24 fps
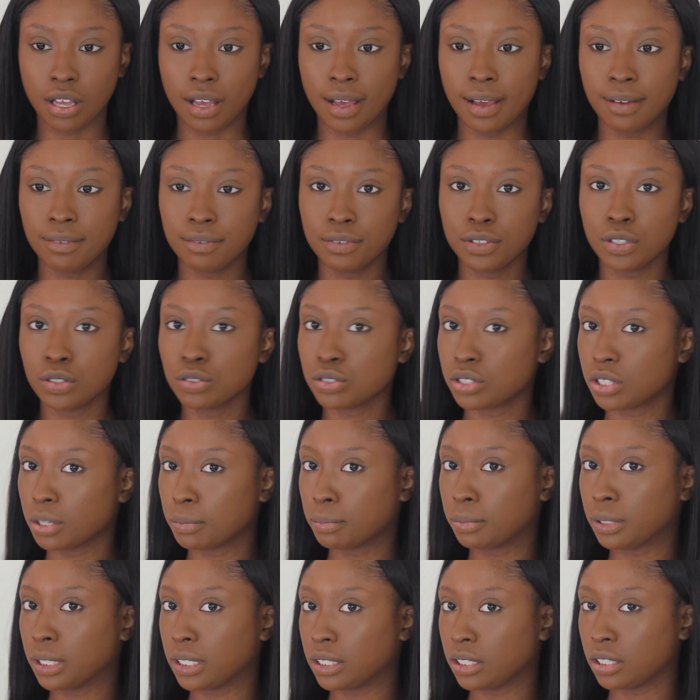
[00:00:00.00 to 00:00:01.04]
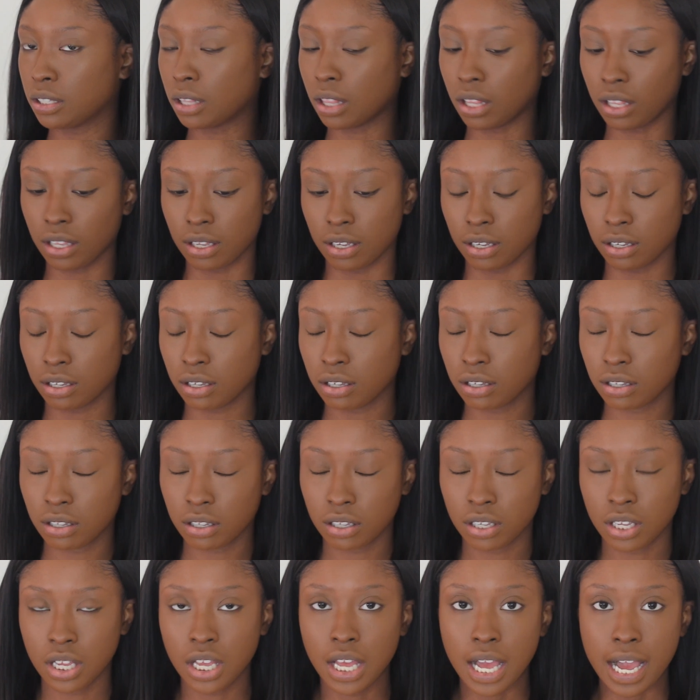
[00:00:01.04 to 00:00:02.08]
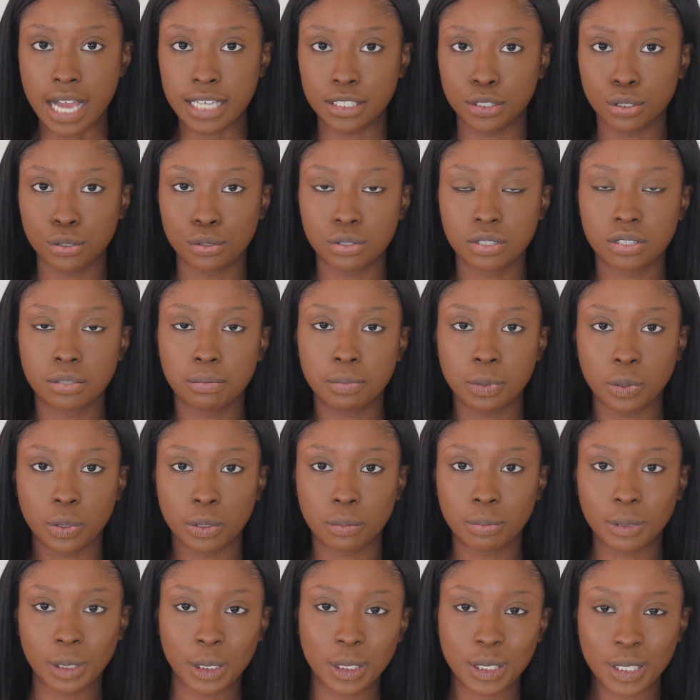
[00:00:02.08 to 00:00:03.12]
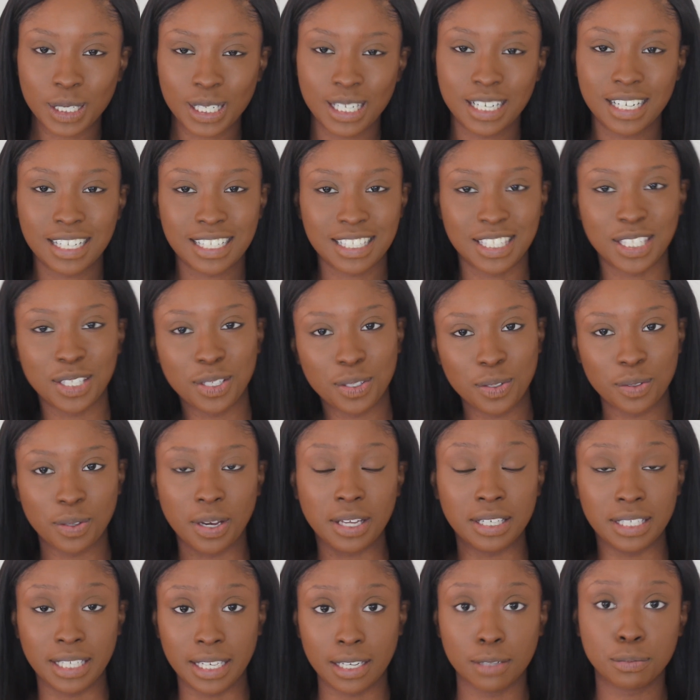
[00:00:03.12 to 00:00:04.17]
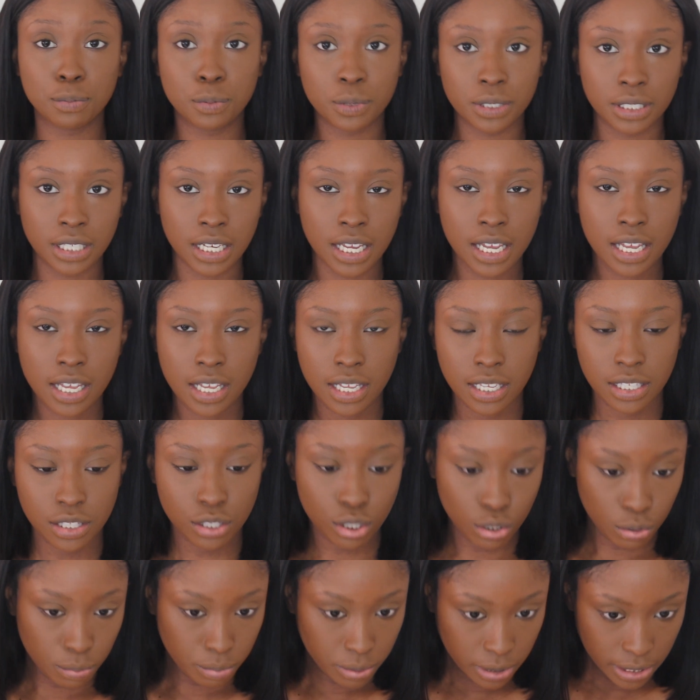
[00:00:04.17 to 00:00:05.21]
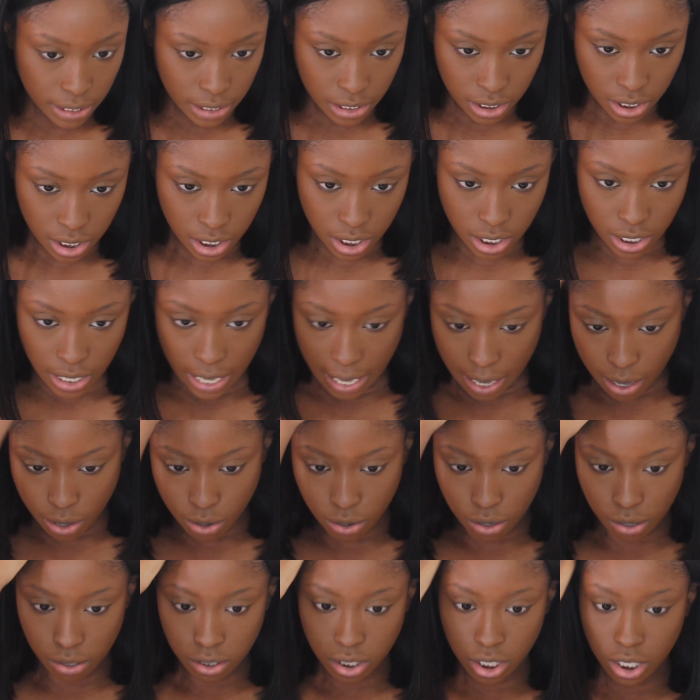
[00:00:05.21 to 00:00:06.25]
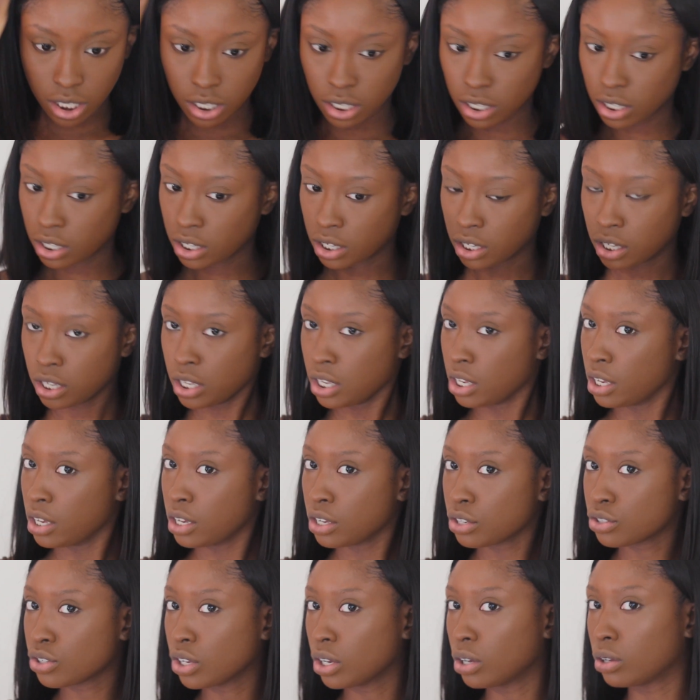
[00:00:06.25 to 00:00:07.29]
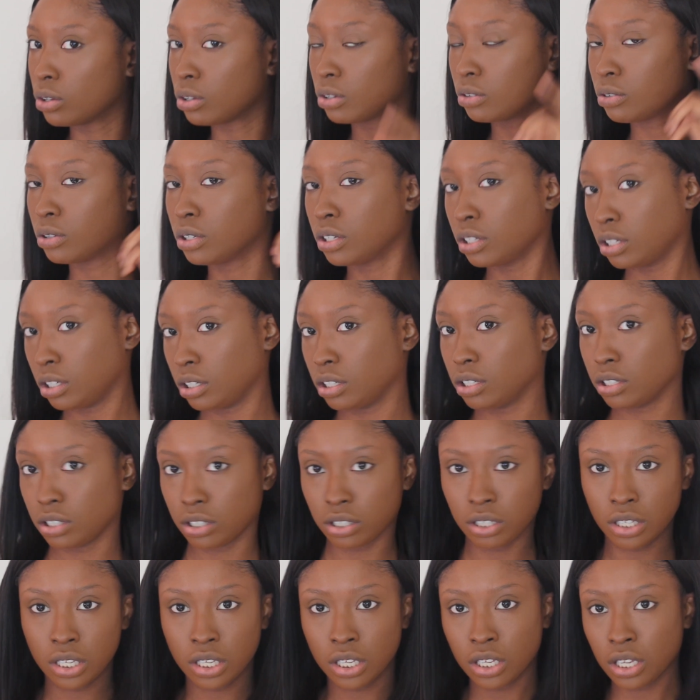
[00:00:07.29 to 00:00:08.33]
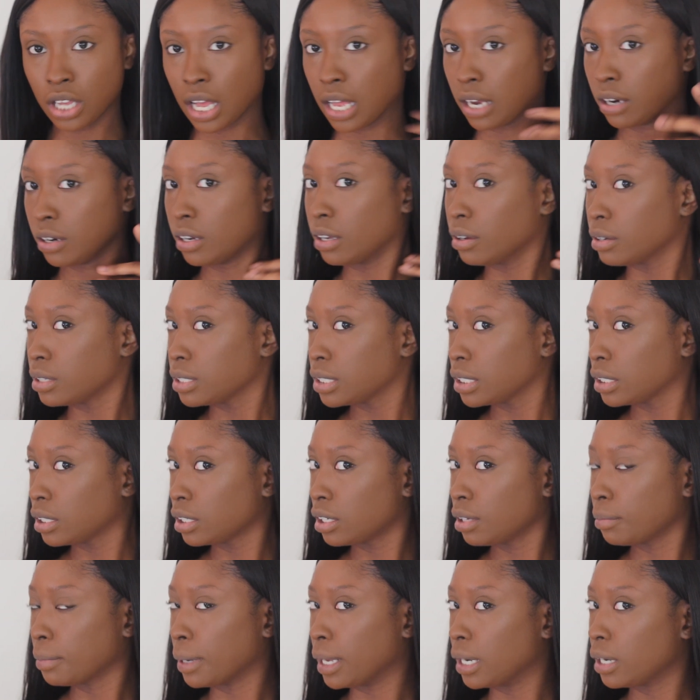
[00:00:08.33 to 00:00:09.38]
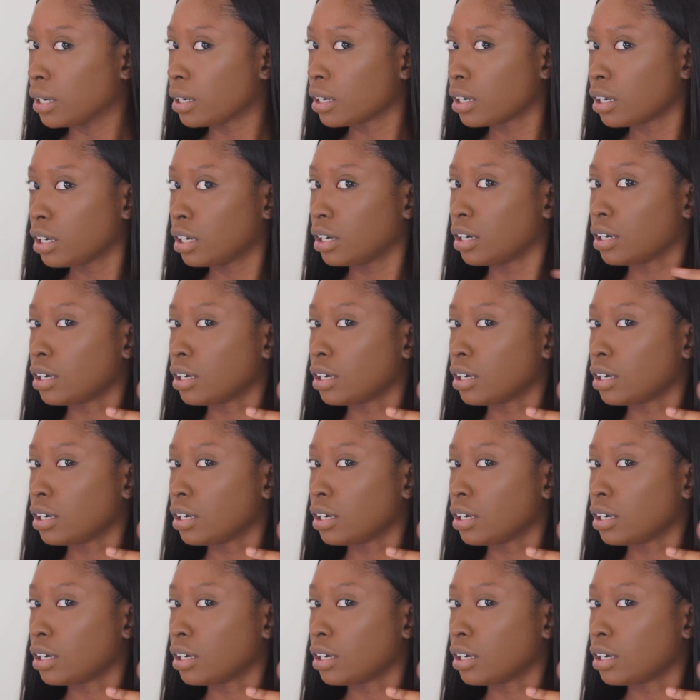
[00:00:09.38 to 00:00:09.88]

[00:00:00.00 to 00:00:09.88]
I've used a blend. I used the Beauty Blender to a damp one to blend it out. So, I don't know, is it looking better?